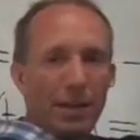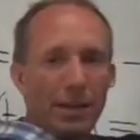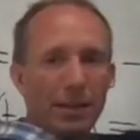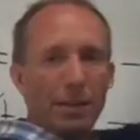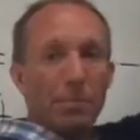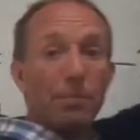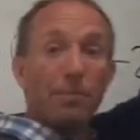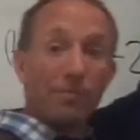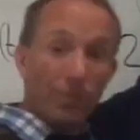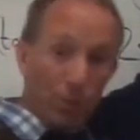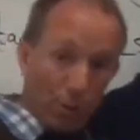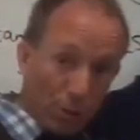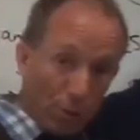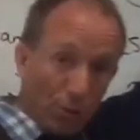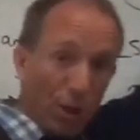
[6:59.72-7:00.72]
in the
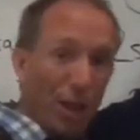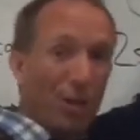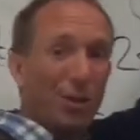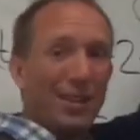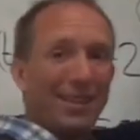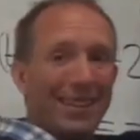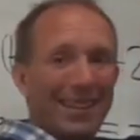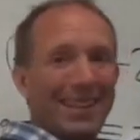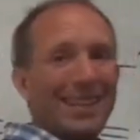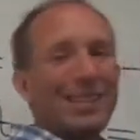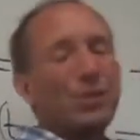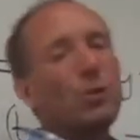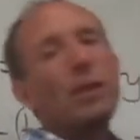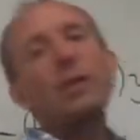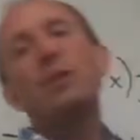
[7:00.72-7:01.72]
first quadrant, so I